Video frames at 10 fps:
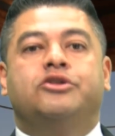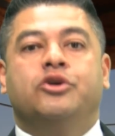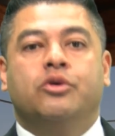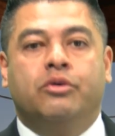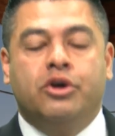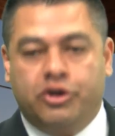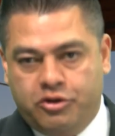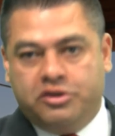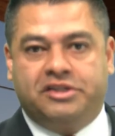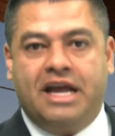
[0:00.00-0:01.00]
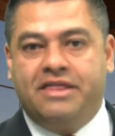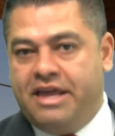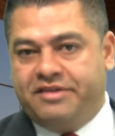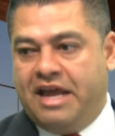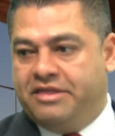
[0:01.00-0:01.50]
do. You said
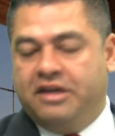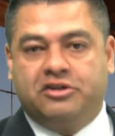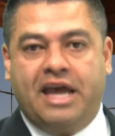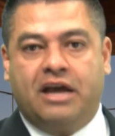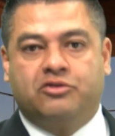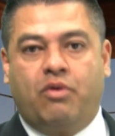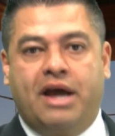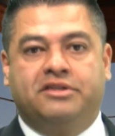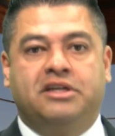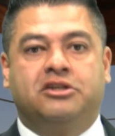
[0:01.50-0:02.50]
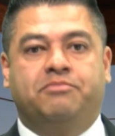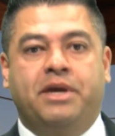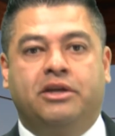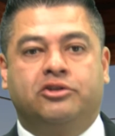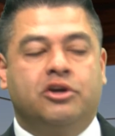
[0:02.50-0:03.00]
this at this XYZ
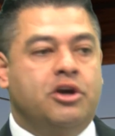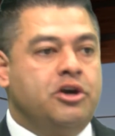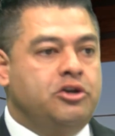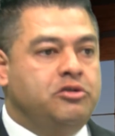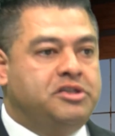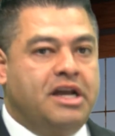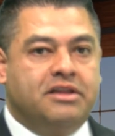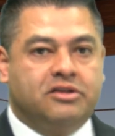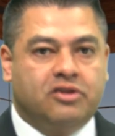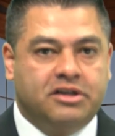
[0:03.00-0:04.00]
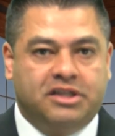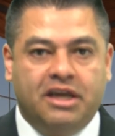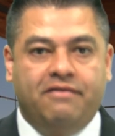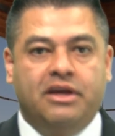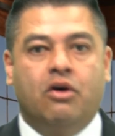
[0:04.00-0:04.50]
speech. You said this on
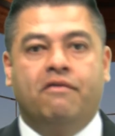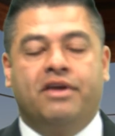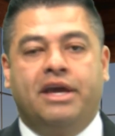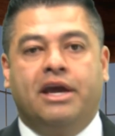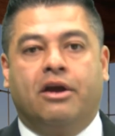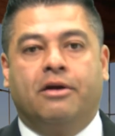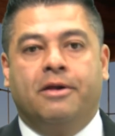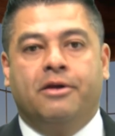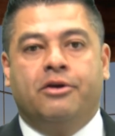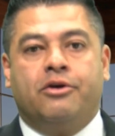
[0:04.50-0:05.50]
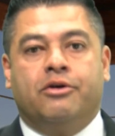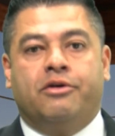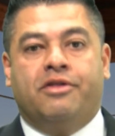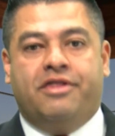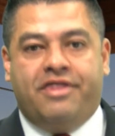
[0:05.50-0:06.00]
TV over here.
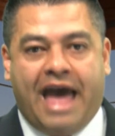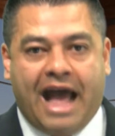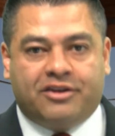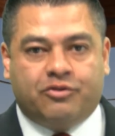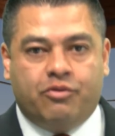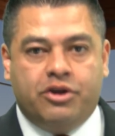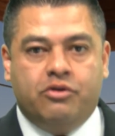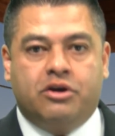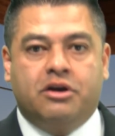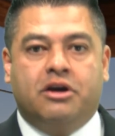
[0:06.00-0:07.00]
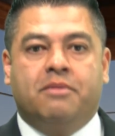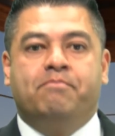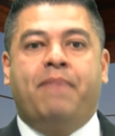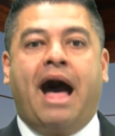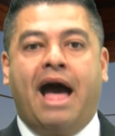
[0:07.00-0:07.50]
That's where you can
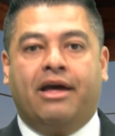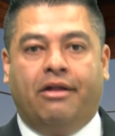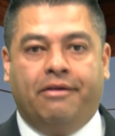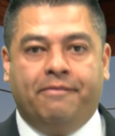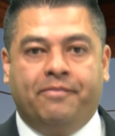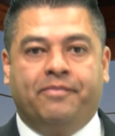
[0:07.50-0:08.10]
compile